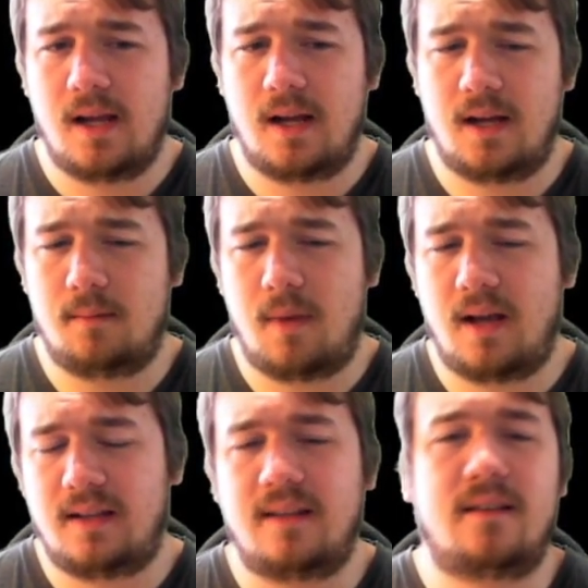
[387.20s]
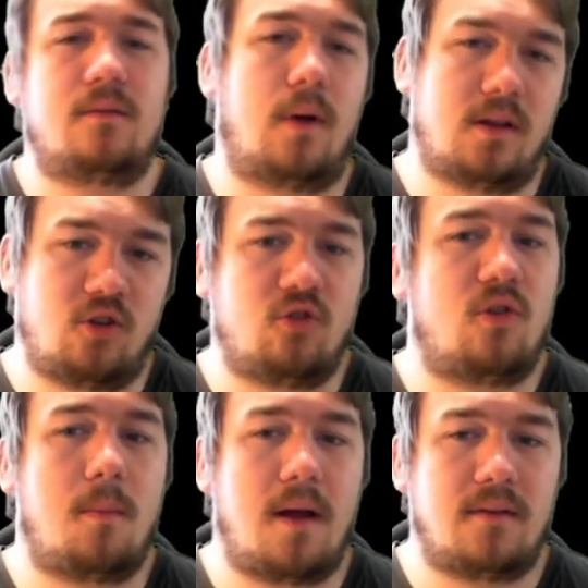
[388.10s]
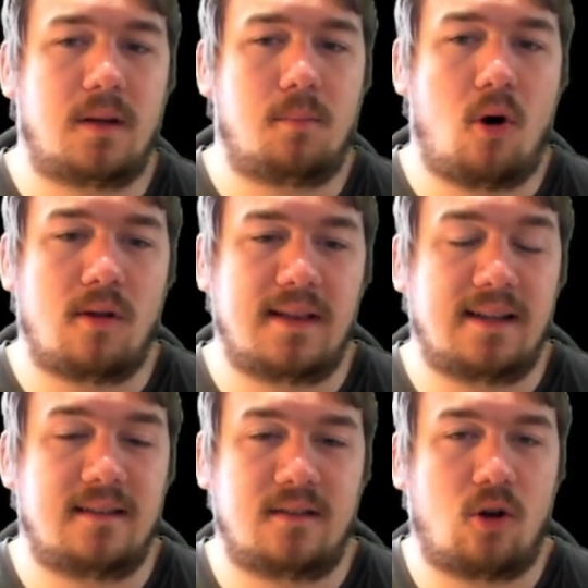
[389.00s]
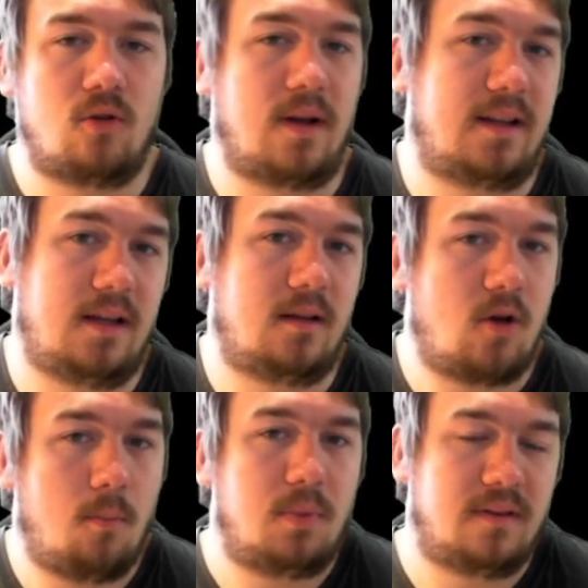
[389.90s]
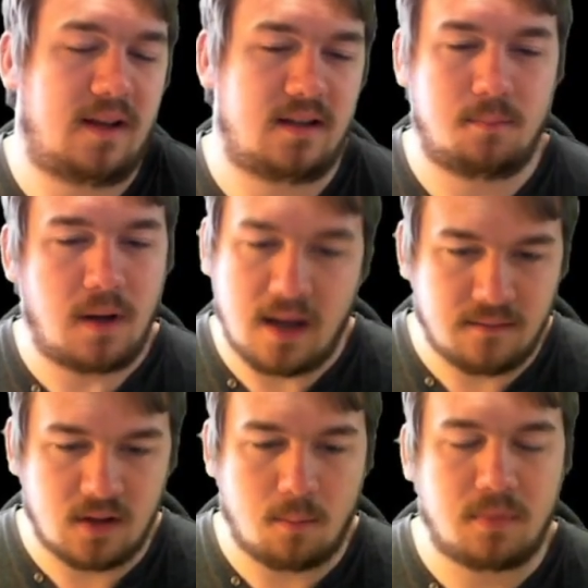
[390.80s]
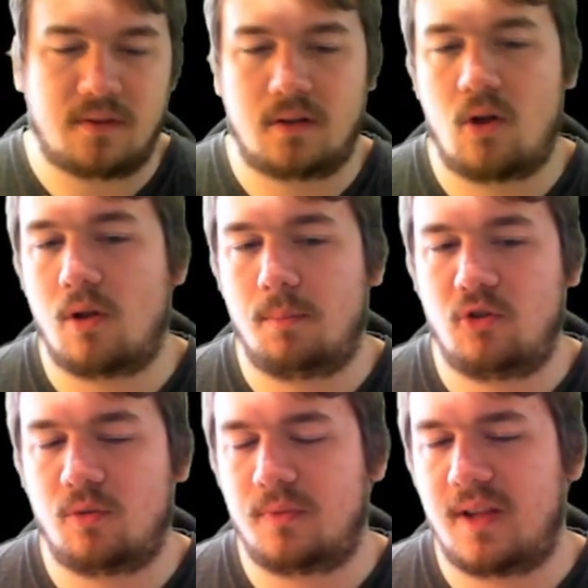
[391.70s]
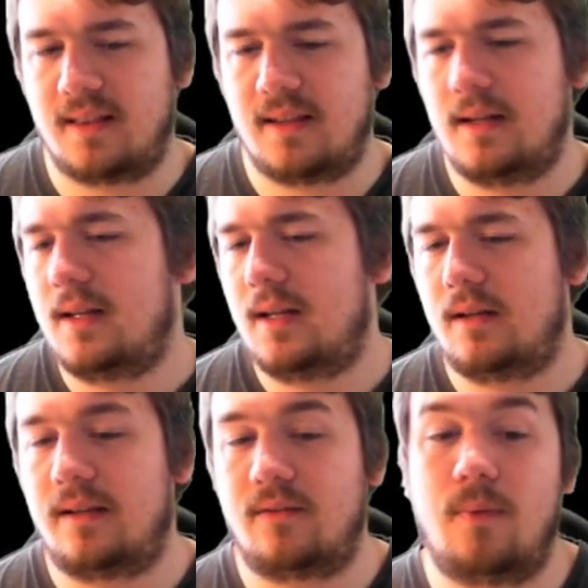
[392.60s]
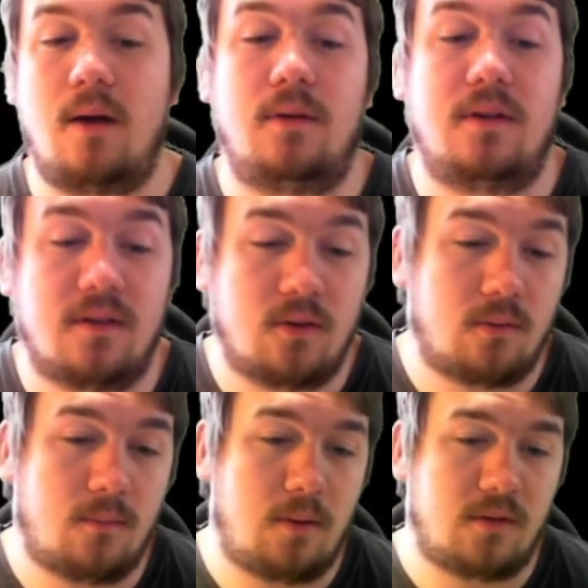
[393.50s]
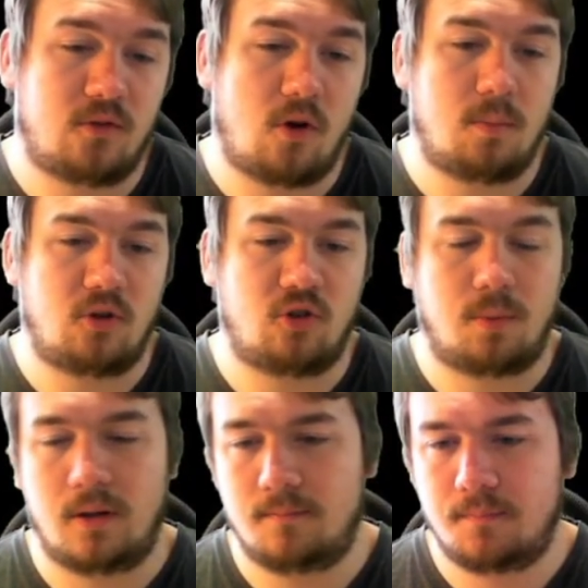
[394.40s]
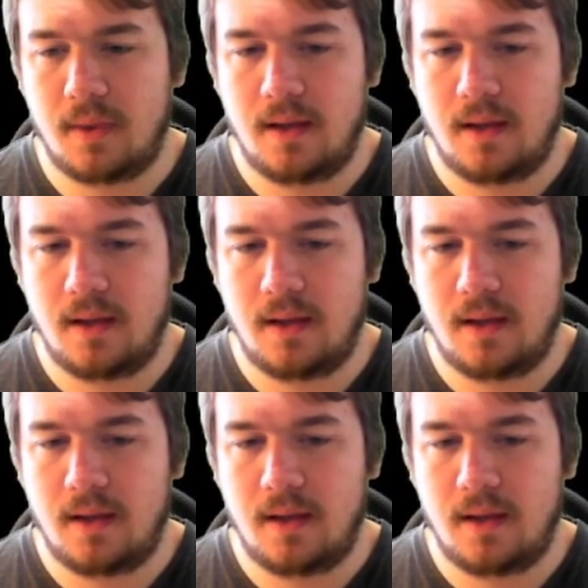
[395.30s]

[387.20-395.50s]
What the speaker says: my disadvantage from having a pawn less is already compensated by having opposite color bishops, and this very strong bishop here,